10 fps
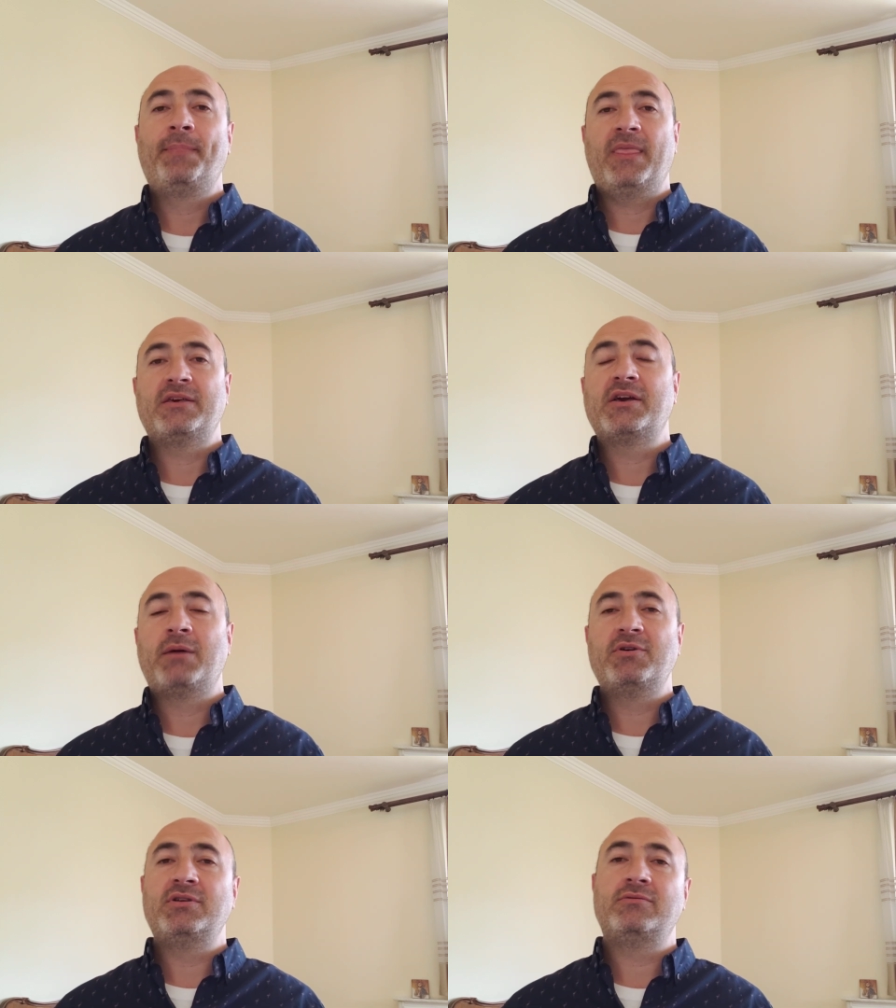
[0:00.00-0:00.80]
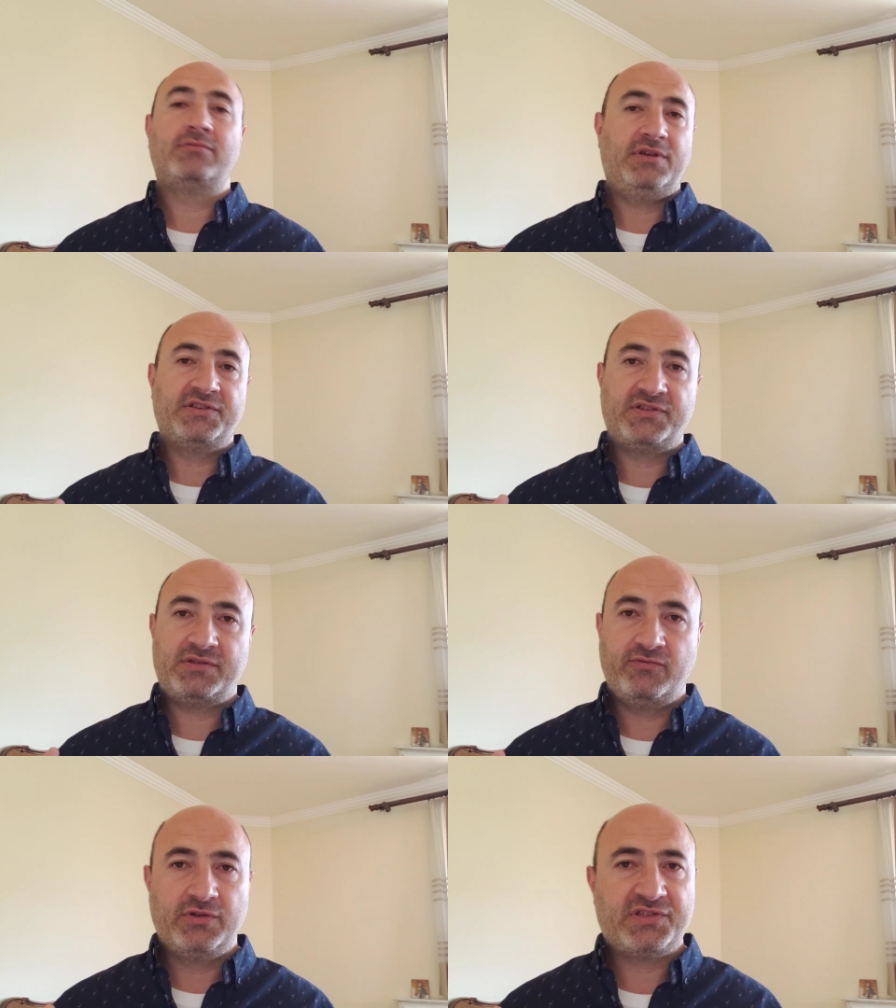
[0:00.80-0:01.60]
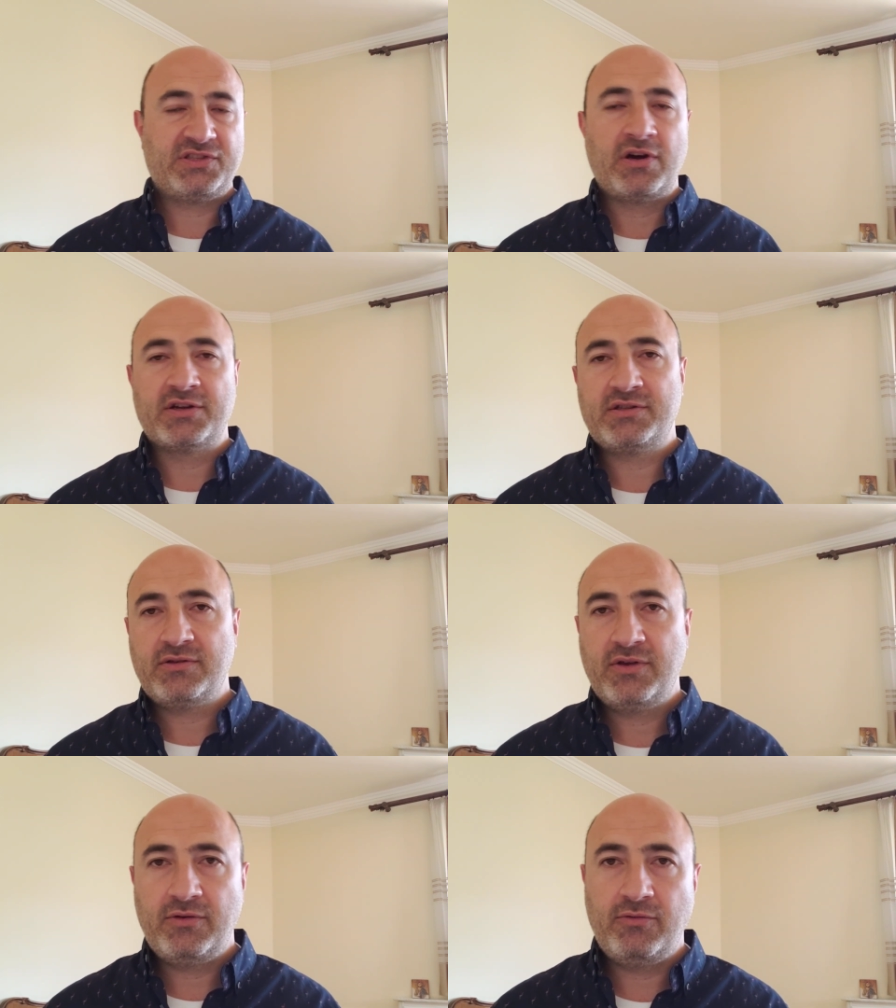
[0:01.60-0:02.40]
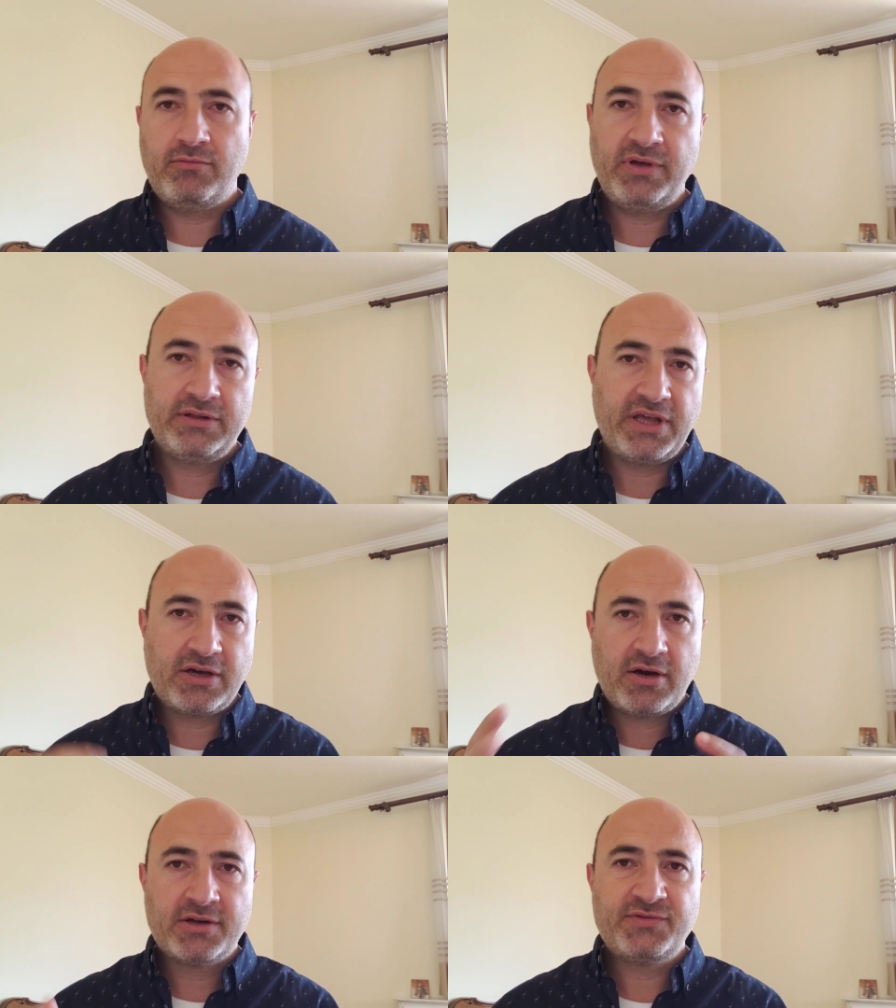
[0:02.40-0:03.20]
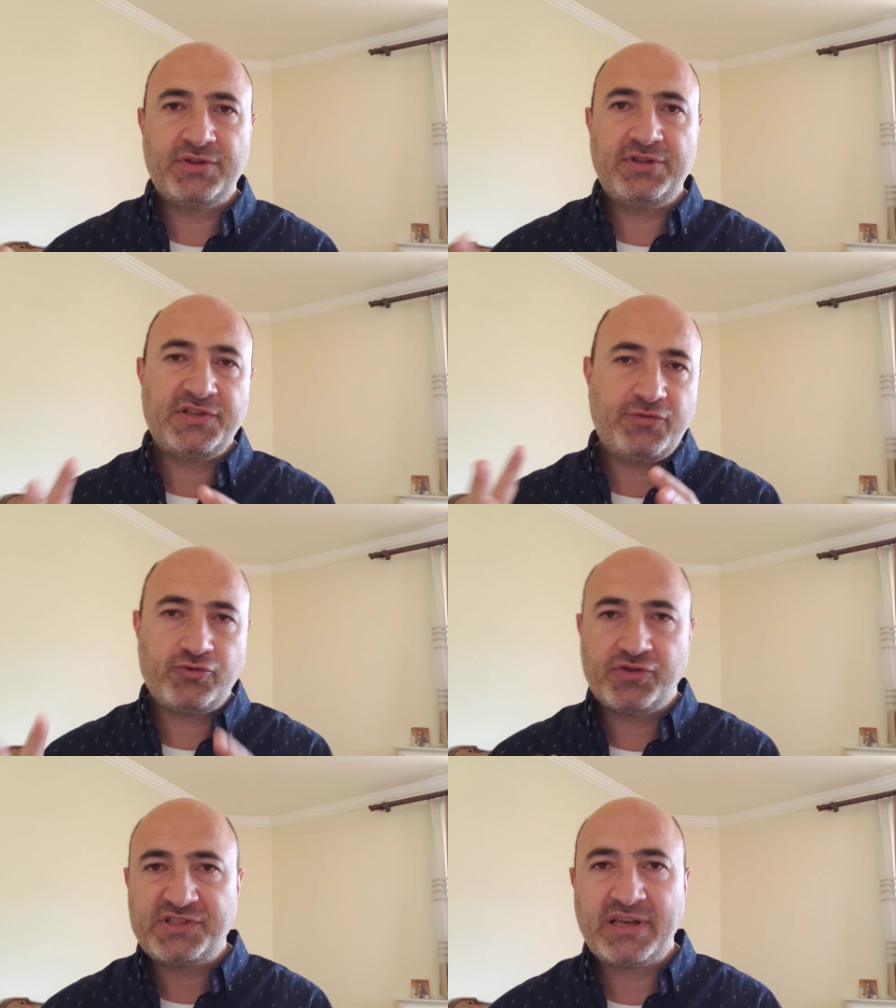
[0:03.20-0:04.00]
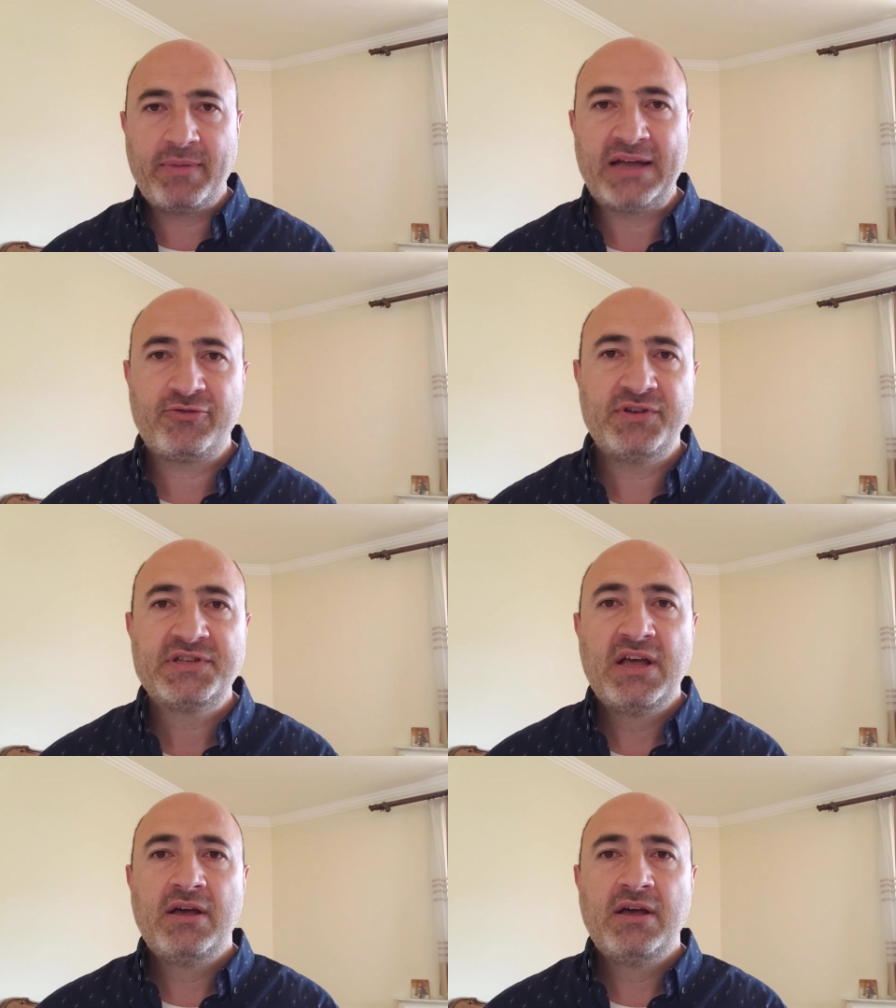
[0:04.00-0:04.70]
Giga Berlin is, will start building cars with these futuristic batteries.